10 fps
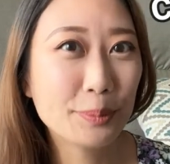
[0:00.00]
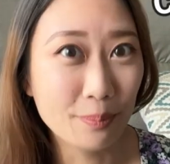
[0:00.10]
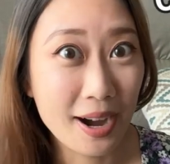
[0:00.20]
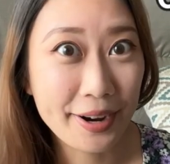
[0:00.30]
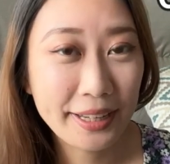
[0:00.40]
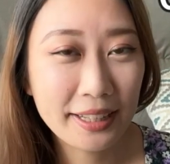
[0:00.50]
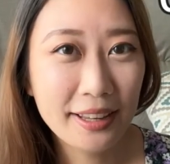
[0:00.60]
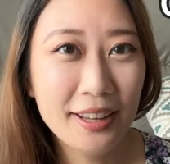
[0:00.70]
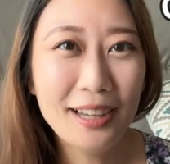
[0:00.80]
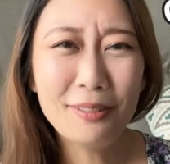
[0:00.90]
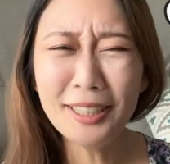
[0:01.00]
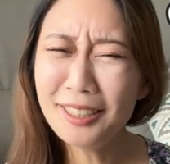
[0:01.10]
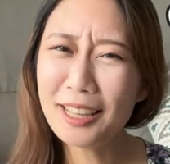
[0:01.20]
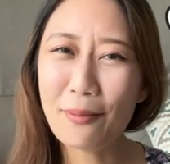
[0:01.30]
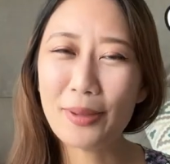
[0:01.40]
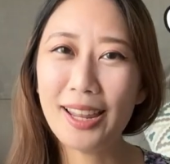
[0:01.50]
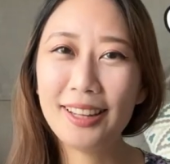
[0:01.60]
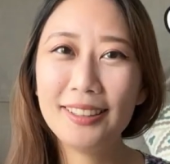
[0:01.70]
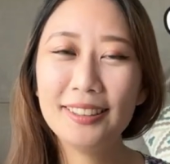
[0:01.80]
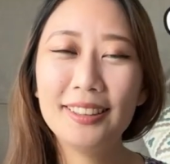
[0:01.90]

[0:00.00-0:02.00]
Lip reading: mind. What does that mean?